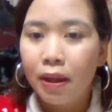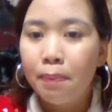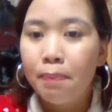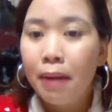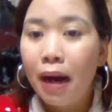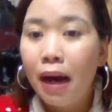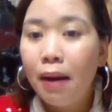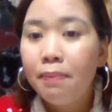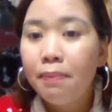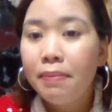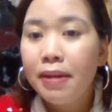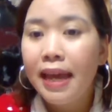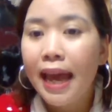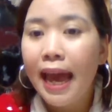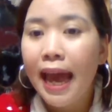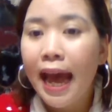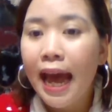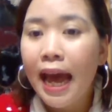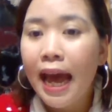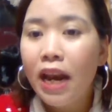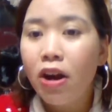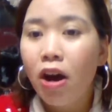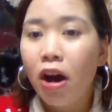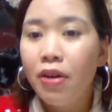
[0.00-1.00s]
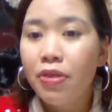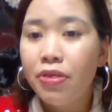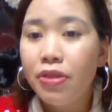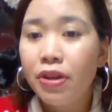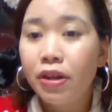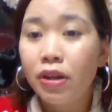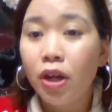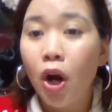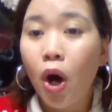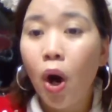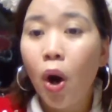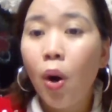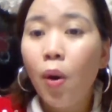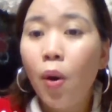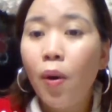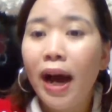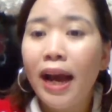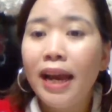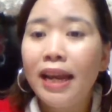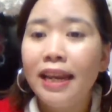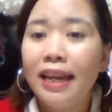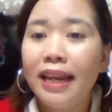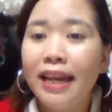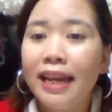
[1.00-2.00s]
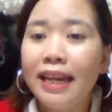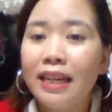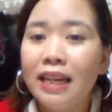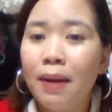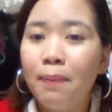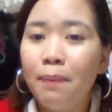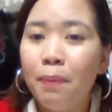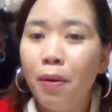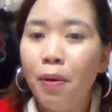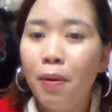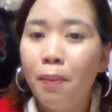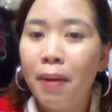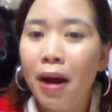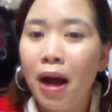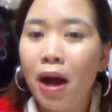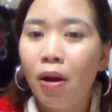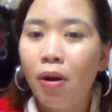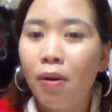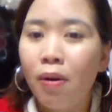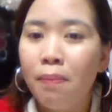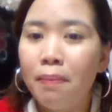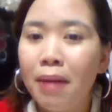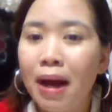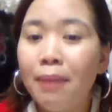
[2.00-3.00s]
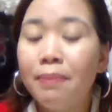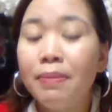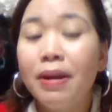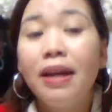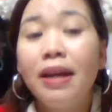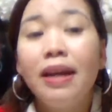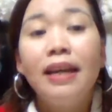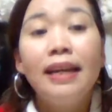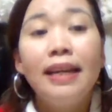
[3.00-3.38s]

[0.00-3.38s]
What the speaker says: Mommy Ann on the go. Ay, late na po ba ako, ma'am?